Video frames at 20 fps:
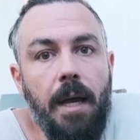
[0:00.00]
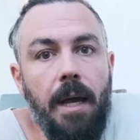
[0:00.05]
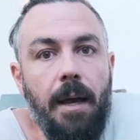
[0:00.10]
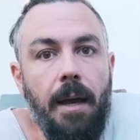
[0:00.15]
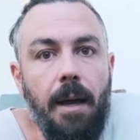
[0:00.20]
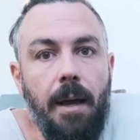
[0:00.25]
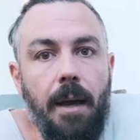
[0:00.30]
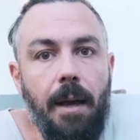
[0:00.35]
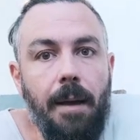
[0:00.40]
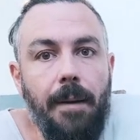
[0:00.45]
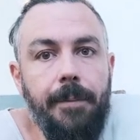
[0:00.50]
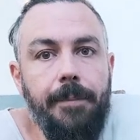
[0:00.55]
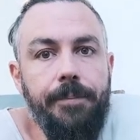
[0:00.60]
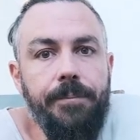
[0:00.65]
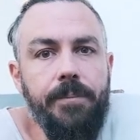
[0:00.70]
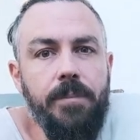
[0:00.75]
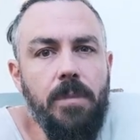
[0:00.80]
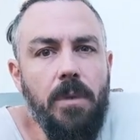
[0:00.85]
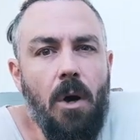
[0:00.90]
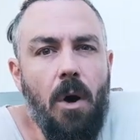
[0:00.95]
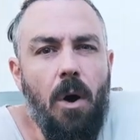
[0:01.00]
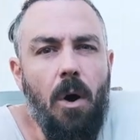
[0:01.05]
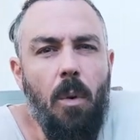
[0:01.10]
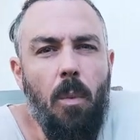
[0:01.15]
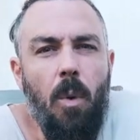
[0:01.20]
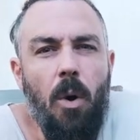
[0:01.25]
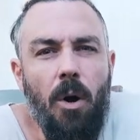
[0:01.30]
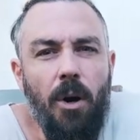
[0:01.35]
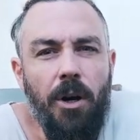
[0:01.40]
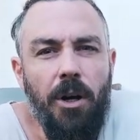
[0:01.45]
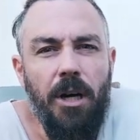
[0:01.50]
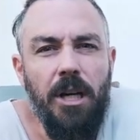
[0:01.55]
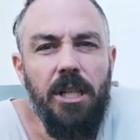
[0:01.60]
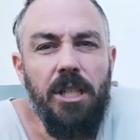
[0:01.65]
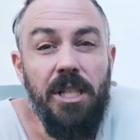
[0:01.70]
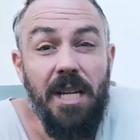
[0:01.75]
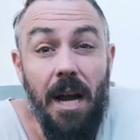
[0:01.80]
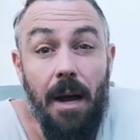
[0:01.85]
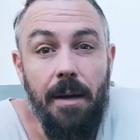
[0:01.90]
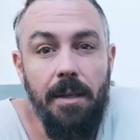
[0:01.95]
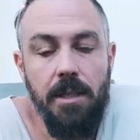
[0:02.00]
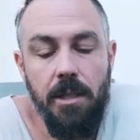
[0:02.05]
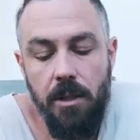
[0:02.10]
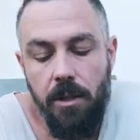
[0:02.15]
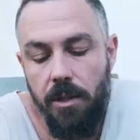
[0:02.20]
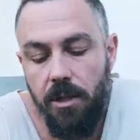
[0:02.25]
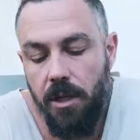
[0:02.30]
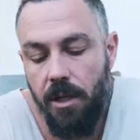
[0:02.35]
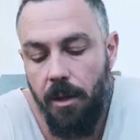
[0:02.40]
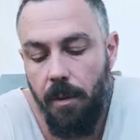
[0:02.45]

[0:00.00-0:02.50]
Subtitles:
hot water and shower solution